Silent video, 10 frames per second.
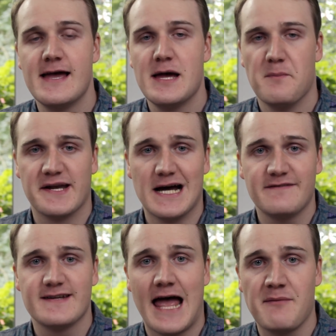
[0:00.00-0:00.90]
but
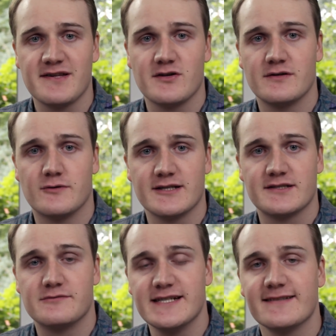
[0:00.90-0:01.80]
after Amazon
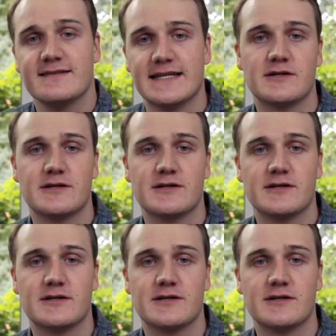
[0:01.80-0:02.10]
was recently